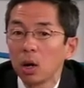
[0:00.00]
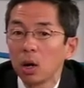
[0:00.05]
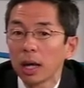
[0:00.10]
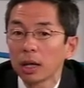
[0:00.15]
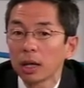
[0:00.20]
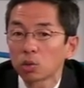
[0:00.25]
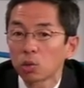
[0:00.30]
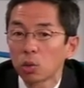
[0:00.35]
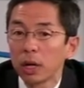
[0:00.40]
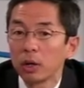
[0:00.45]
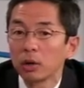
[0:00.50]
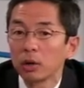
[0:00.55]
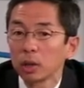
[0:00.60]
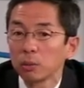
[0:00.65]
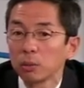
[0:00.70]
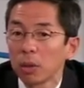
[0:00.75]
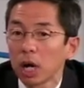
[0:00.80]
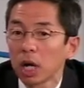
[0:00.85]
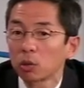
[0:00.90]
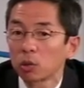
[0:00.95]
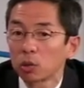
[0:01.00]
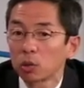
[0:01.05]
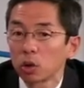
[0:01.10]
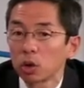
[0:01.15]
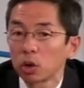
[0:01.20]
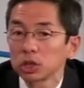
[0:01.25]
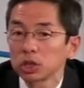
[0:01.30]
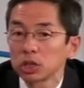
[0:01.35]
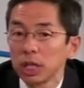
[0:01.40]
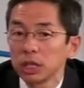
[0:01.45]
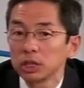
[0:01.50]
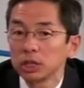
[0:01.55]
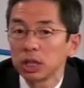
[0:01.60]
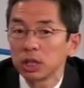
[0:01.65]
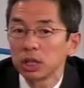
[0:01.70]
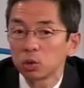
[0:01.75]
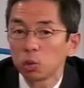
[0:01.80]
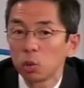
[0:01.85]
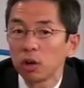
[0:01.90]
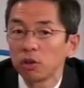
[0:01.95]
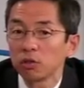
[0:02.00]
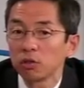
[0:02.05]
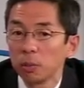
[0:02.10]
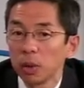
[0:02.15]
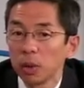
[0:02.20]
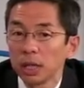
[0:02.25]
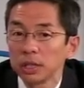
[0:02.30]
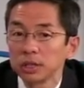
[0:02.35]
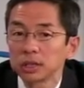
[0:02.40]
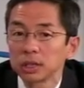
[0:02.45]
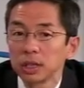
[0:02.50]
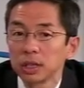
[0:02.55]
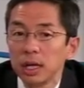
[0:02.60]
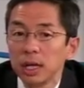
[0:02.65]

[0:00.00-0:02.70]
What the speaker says: and greater than moderate regurgitation at 12 months.